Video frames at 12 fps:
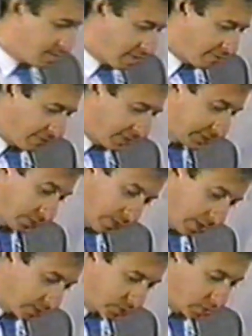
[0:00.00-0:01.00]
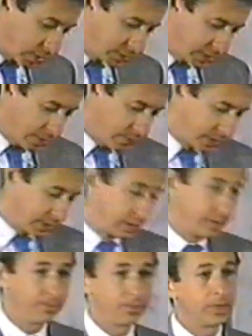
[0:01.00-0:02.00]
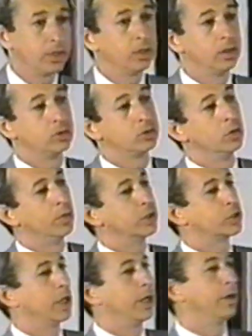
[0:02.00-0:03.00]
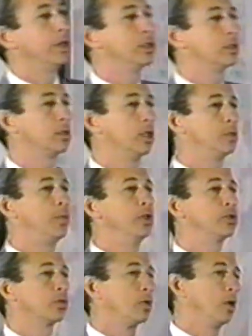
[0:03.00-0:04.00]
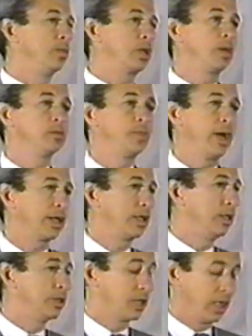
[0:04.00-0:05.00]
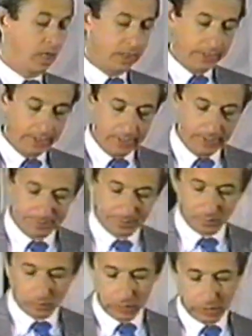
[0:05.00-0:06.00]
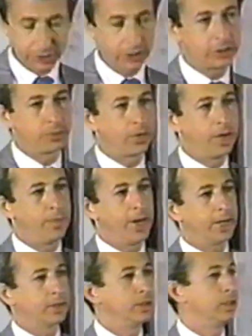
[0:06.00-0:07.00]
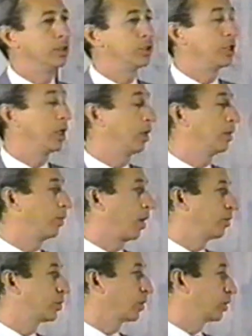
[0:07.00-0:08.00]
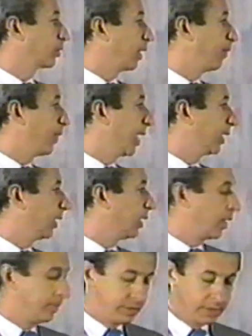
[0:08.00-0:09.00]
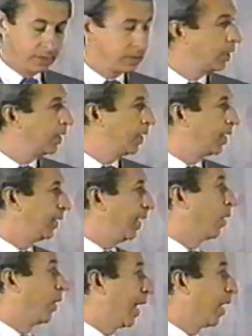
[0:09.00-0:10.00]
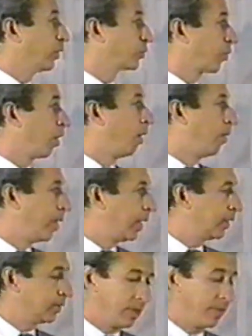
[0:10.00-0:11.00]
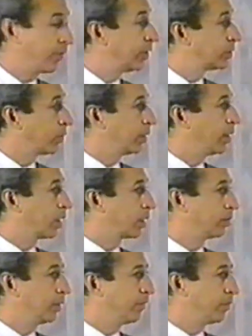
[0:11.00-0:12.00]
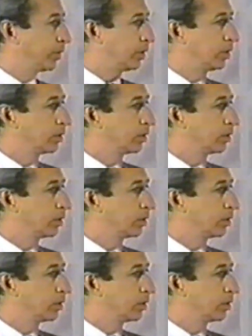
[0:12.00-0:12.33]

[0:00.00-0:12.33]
My friend said, "Well, it's all set. What can I do?" 2 months later, he's been to Rome. He comes back. He needs a haircut again. He sits right back in the chair, and the barber starts right back in on him. He says, "Yeah, well, how was Rome, huh?" My friend said, "Well, you're not going to believe it, but